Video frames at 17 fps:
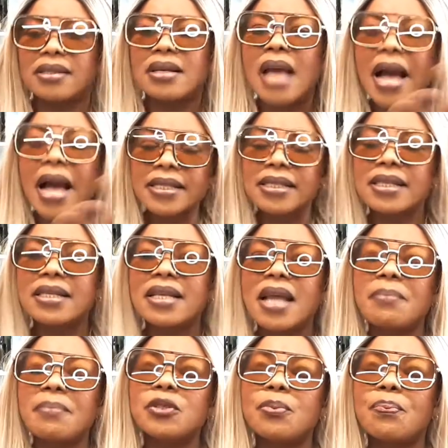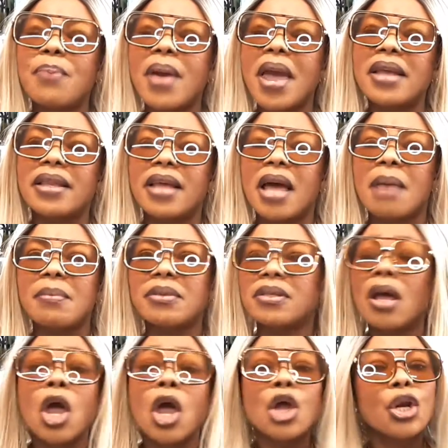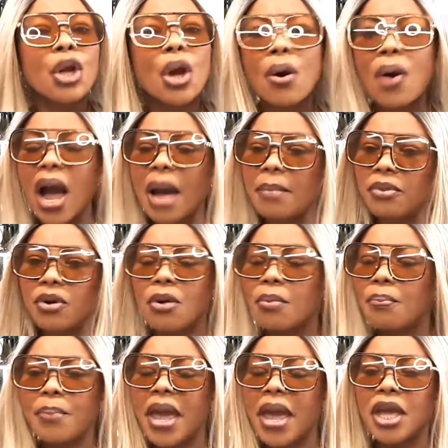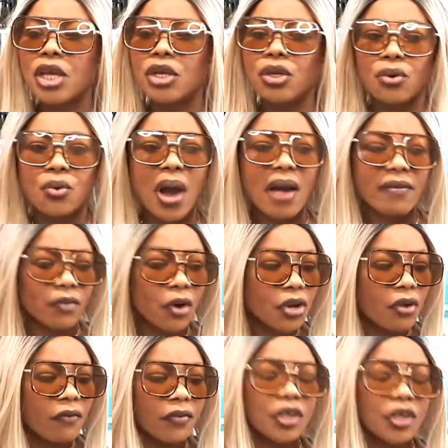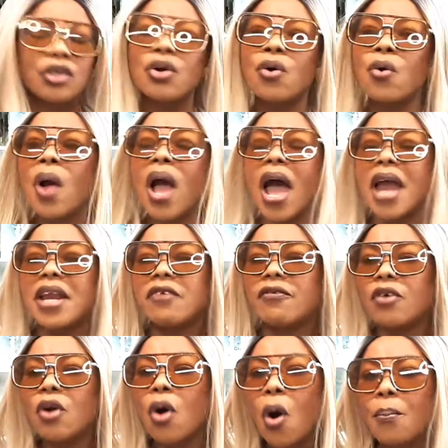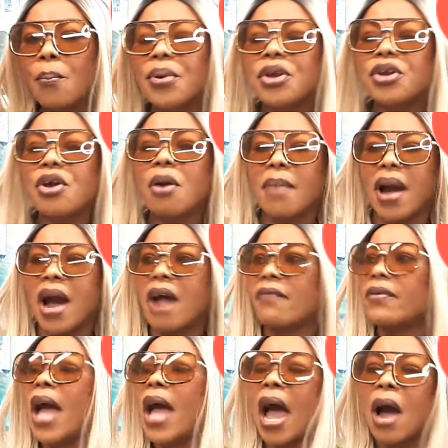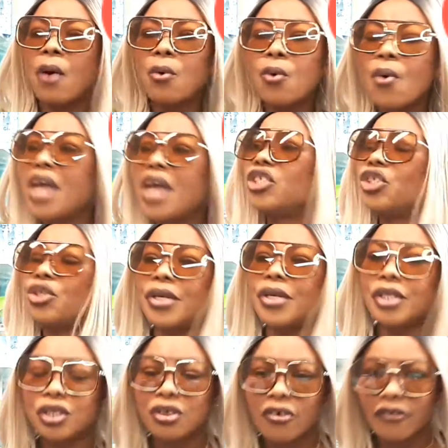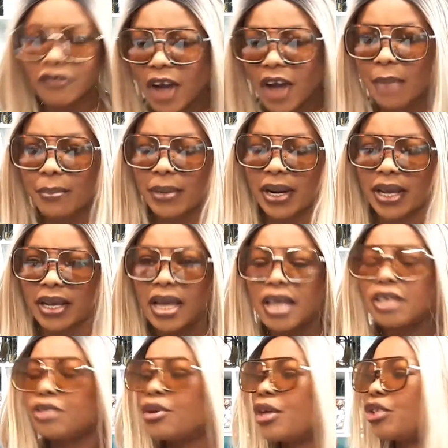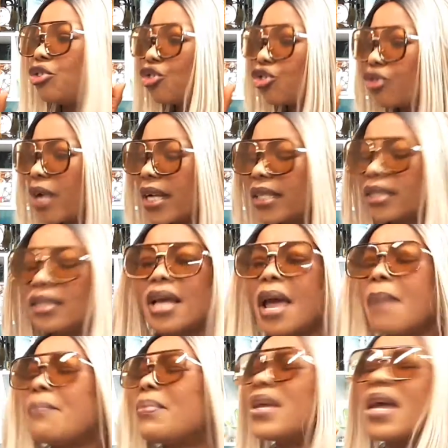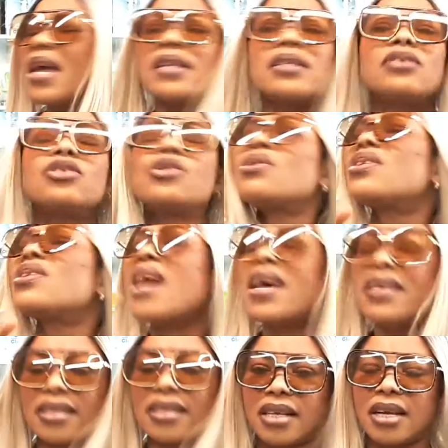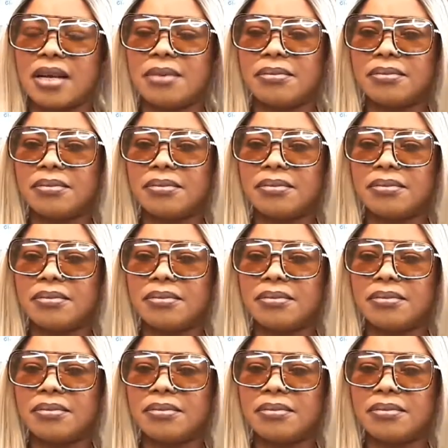asking them to pay them, say, no, I'm not paying you, I've got your video, and if you open your mouth, I'll go and show it to your family. They treat them, it's so nasty.